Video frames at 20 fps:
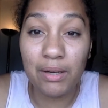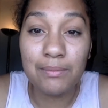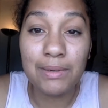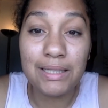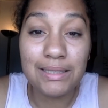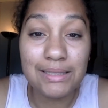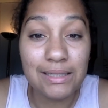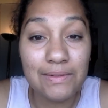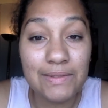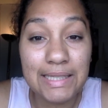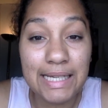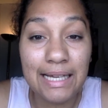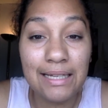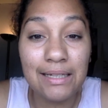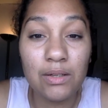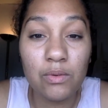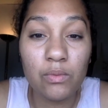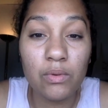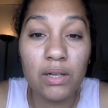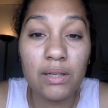myself to
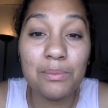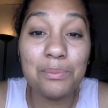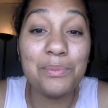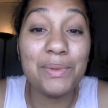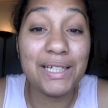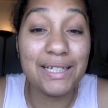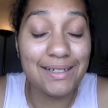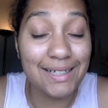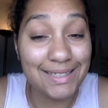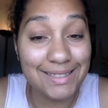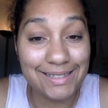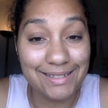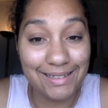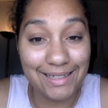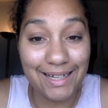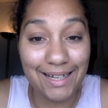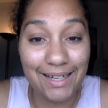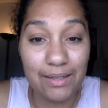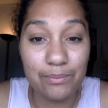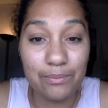anyone because of
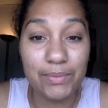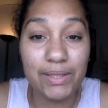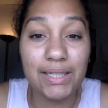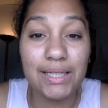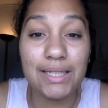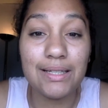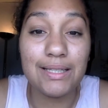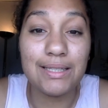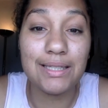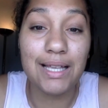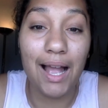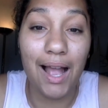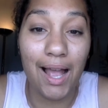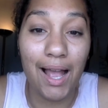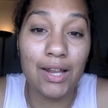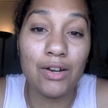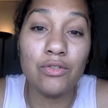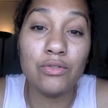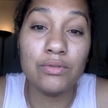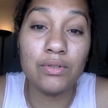that, because I
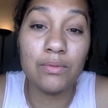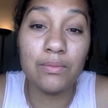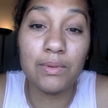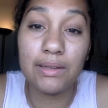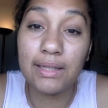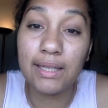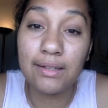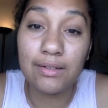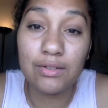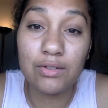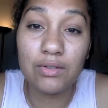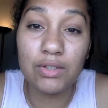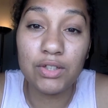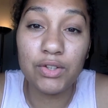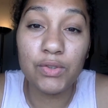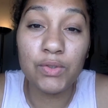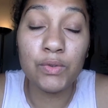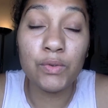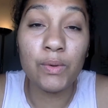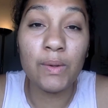don't know what they're going
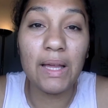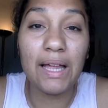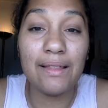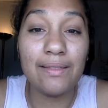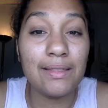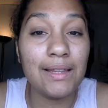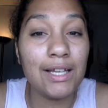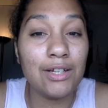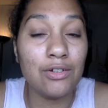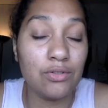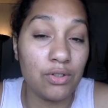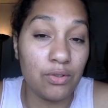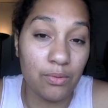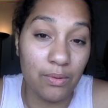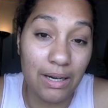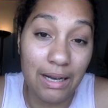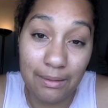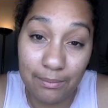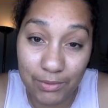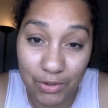through and they don't know what
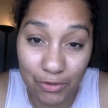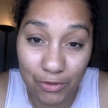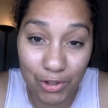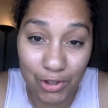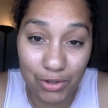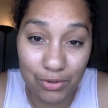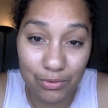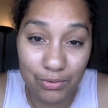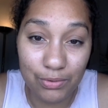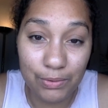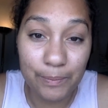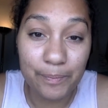I'm going through.